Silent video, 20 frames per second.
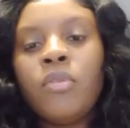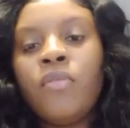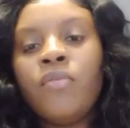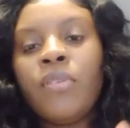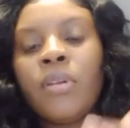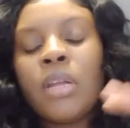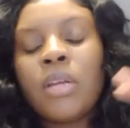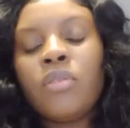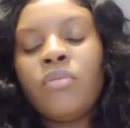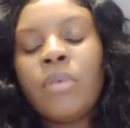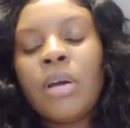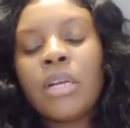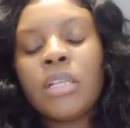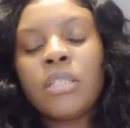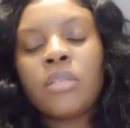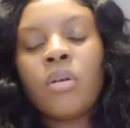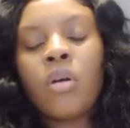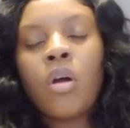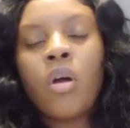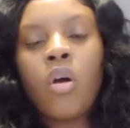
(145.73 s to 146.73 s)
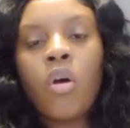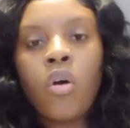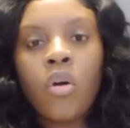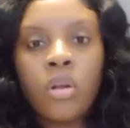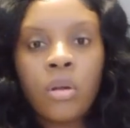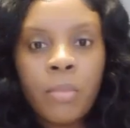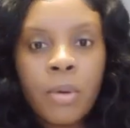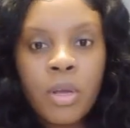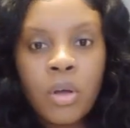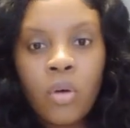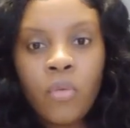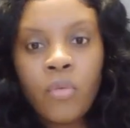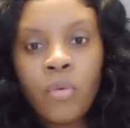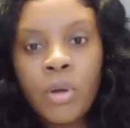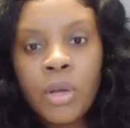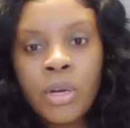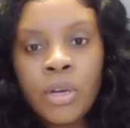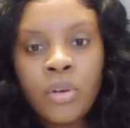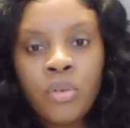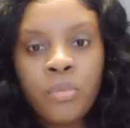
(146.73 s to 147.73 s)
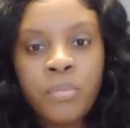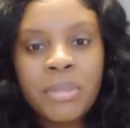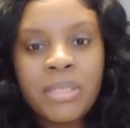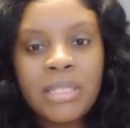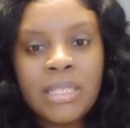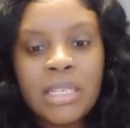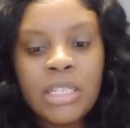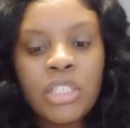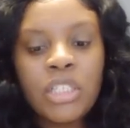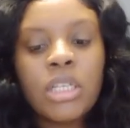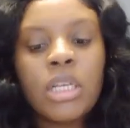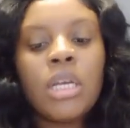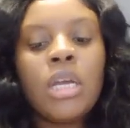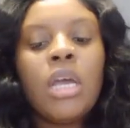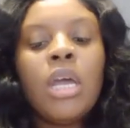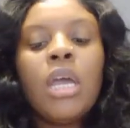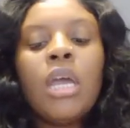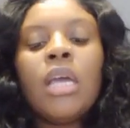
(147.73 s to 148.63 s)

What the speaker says: You feel like you got to start all the way over in a new position.